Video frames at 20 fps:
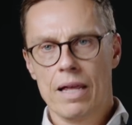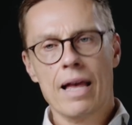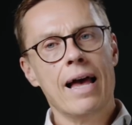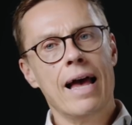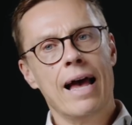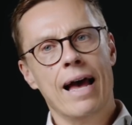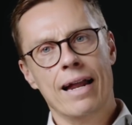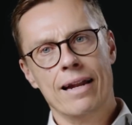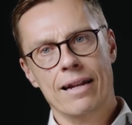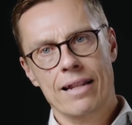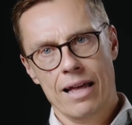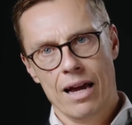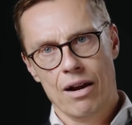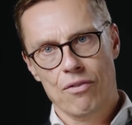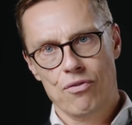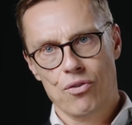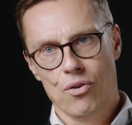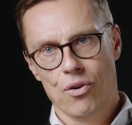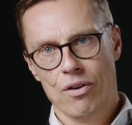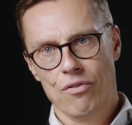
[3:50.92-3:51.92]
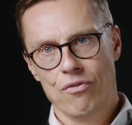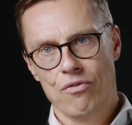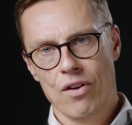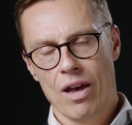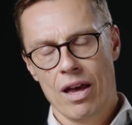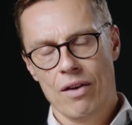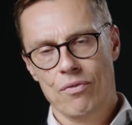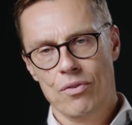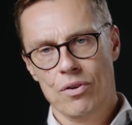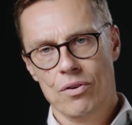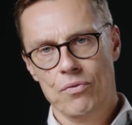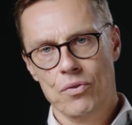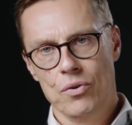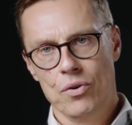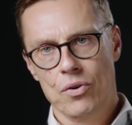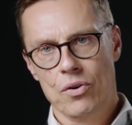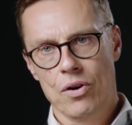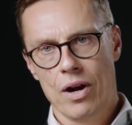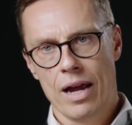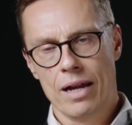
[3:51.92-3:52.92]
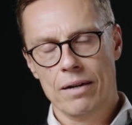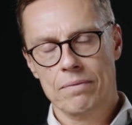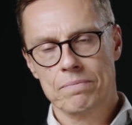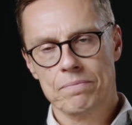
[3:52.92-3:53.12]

and therefore in favor of Ukraine.